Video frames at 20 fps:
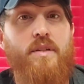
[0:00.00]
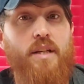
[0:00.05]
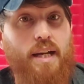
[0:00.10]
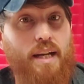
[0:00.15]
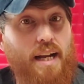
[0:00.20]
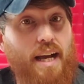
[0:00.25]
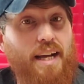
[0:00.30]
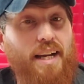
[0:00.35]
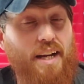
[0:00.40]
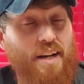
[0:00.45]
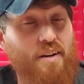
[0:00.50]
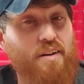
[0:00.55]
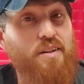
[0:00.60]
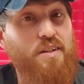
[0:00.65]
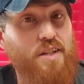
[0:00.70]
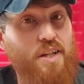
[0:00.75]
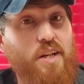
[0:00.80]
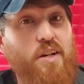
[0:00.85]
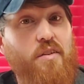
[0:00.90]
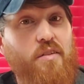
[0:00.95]
And I
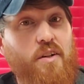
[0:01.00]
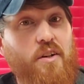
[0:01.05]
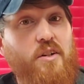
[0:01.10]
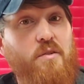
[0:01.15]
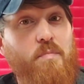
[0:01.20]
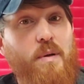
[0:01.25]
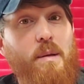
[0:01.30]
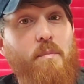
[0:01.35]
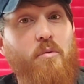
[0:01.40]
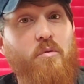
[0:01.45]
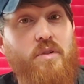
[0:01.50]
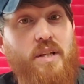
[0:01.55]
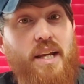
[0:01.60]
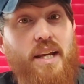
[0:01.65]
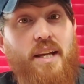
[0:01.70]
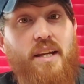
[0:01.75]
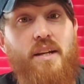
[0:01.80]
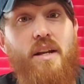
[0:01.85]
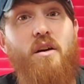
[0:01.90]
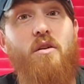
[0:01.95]
guarantee you there's people
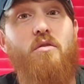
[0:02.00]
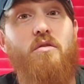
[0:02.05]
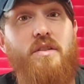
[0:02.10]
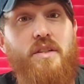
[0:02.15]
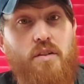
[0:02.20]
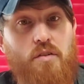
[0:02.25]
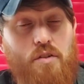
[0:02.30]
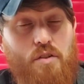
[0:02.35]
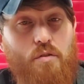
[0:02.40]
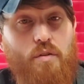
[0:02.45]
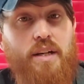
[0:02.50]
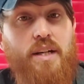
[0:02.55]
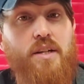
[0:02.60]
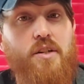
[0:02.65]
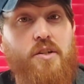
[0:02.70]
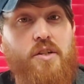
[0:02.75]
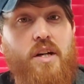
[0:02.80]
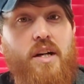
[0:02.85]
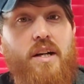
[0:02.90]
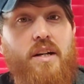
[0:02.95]
taking notes, they're
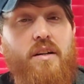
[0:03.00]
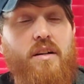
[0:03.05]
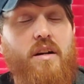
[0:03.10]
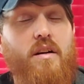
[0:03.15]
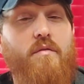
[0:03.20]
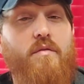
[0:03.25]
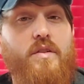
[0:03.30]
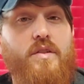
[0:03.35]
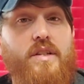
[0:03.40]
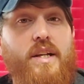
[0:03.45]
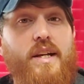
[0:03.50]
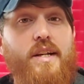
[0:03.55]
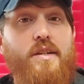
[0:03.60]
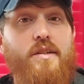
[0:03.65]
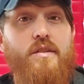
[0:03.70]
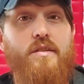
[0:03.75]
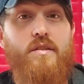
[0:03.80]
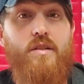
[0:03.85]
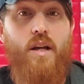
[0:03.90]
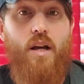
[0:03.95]
screenshotting
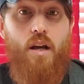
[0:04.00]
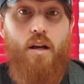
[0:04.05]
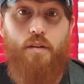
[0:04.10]
conversations,